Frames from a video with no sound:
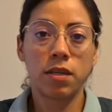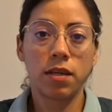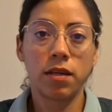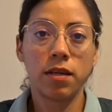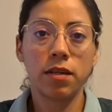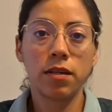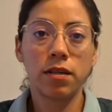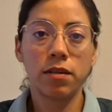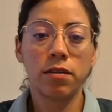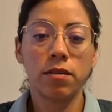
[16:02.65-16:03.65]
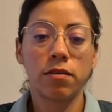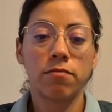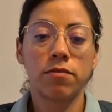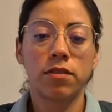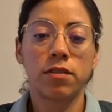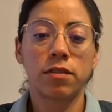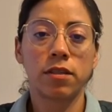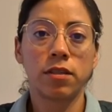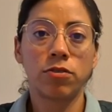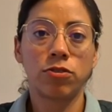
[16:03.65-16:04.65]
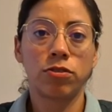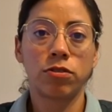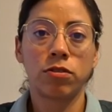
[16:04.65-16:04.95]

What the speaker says: here. This is lunch.